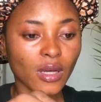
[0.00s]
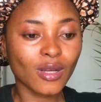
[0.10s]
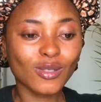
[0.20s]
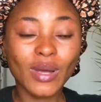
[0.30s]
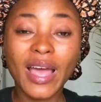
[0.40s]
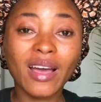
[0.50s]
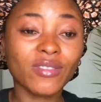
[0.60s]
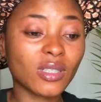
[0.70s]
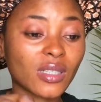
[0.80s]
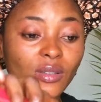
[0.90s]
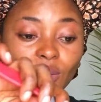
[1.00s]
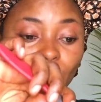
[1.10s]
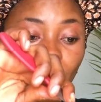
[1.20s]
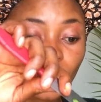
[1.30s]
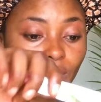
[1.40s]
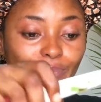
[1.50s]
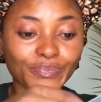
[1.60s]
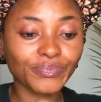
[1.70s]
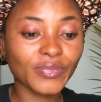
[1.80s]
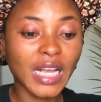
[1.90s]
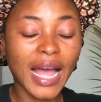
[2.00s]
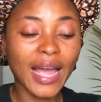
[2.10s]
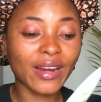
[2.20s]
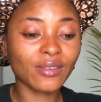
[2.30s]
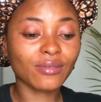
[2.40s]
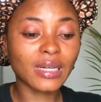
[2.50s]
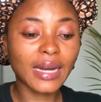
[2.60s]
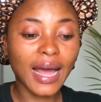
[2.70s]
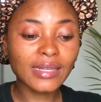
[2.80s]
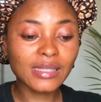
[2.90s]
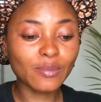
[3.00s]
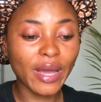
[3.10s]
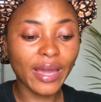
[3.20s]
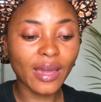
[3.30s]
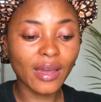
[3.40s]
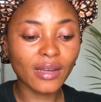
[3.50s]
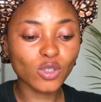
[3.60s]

So I have undergrowth. I relax my hair